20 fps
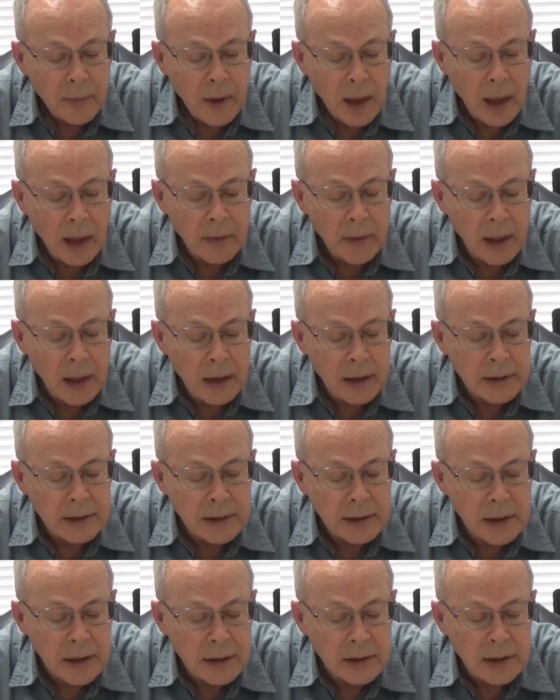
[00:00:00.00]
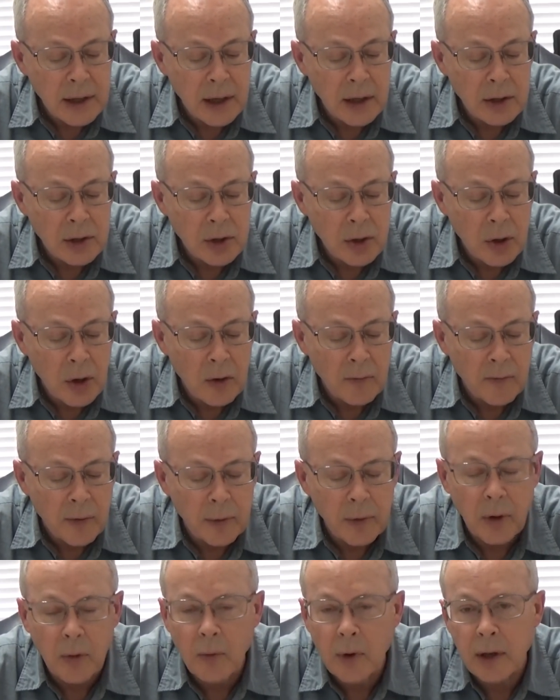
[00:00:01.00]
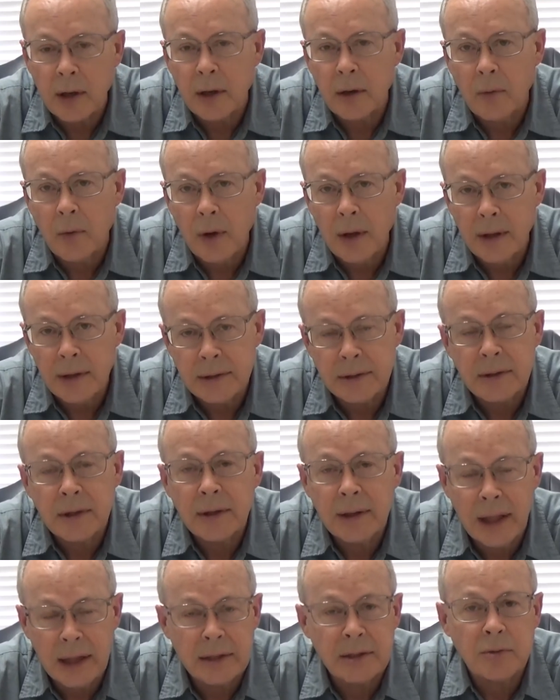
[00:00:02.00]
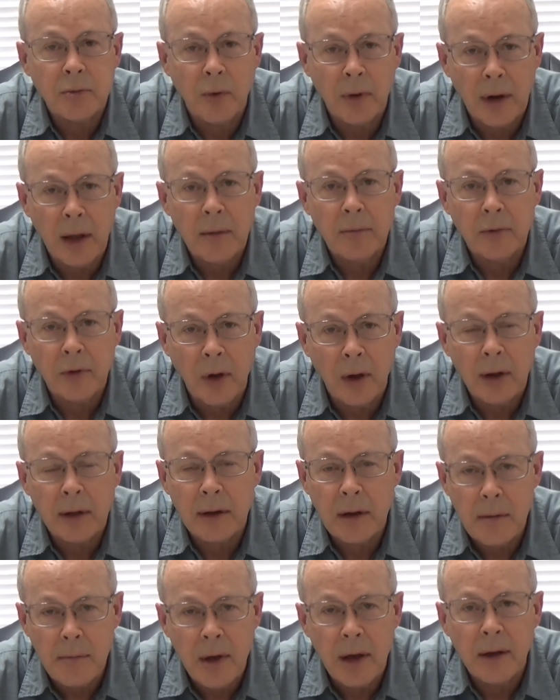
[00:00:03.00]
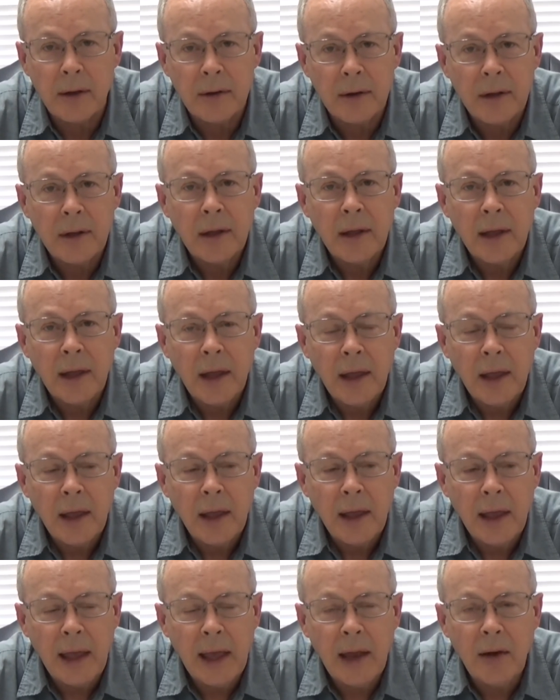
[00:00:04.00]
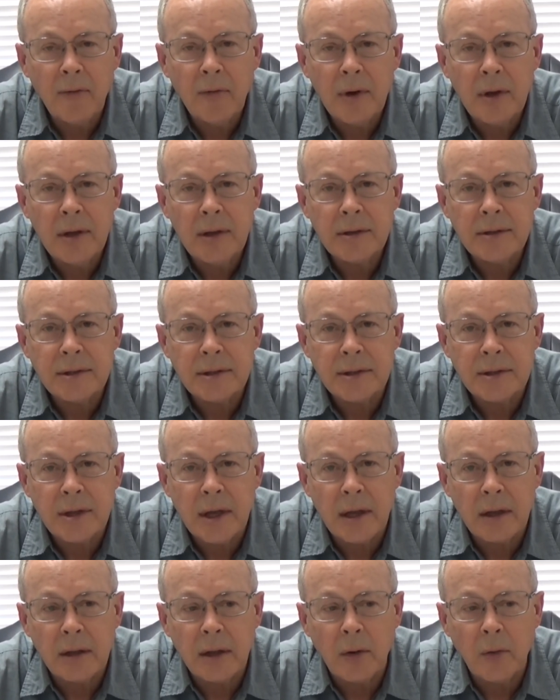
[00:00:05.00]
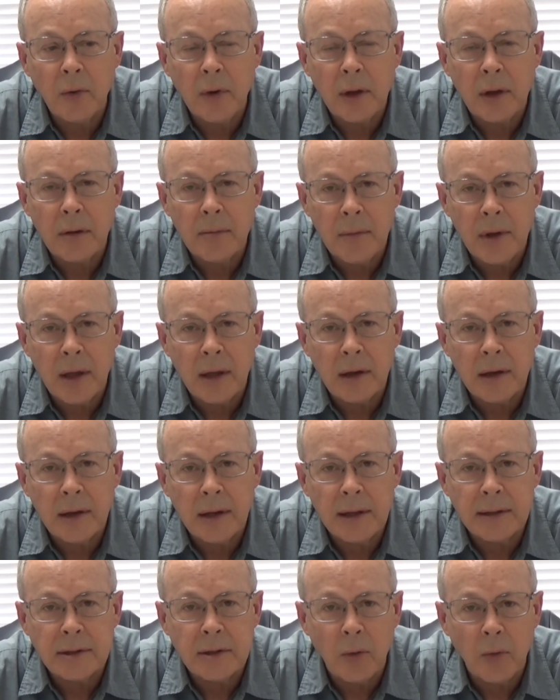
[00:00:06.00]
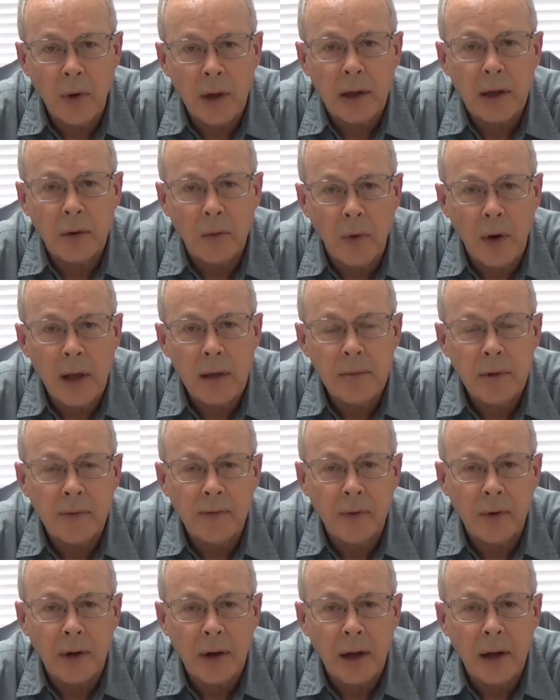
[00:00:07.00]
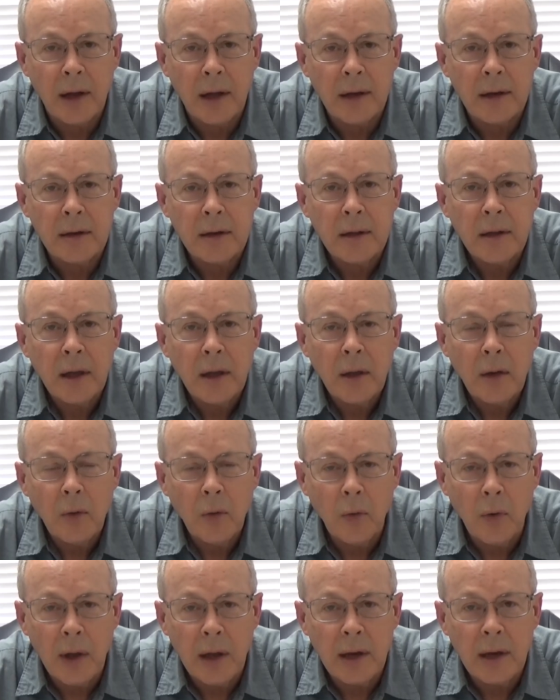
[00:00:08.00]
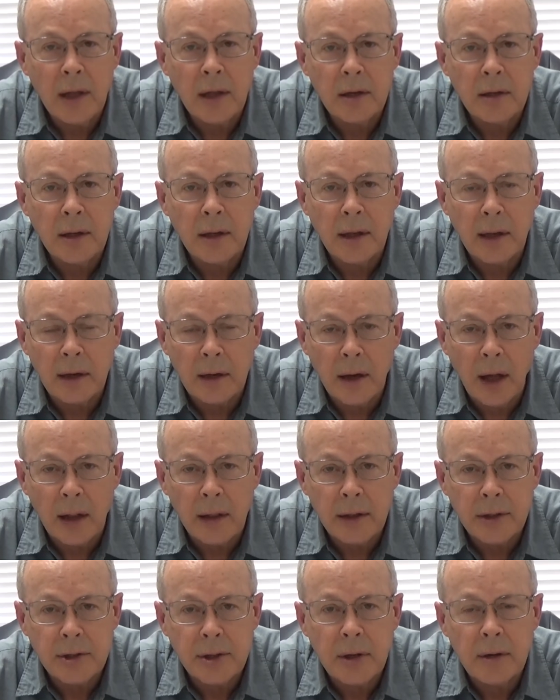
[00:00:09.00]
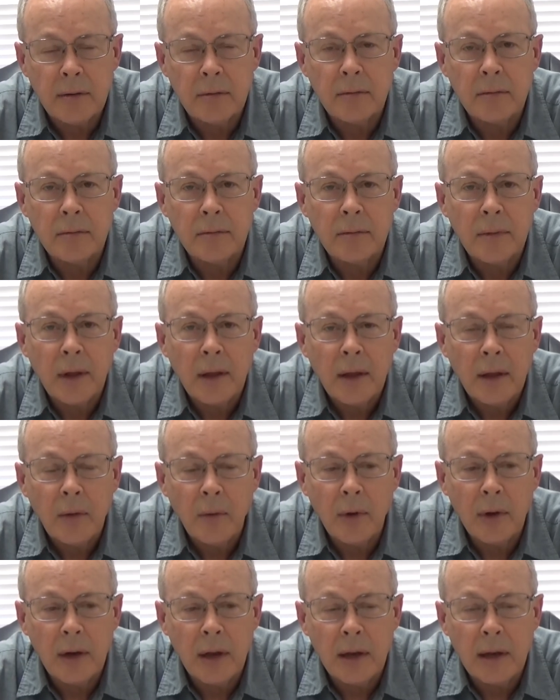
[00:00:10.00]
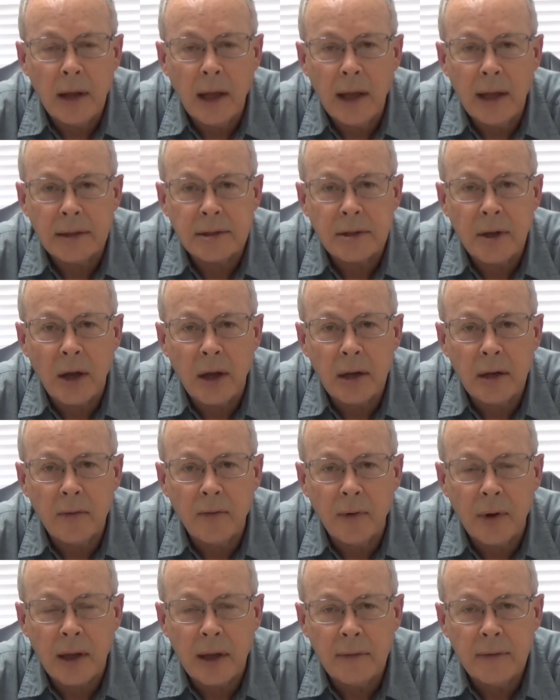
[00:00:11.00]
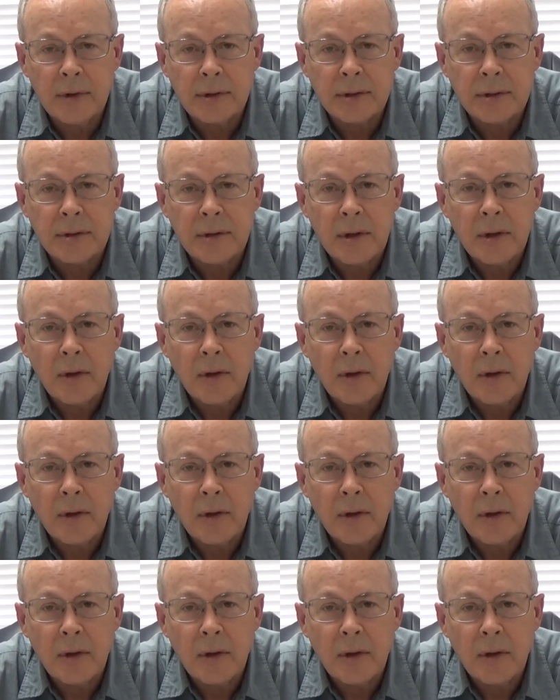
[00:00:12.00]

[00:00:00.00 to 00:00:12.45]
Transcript: And then it says, and turn from their wicked ways. That's what I'm talking about. Every sin that we commit is a wicked way before God. We need to acknowledge it. We need to ask God to forgive us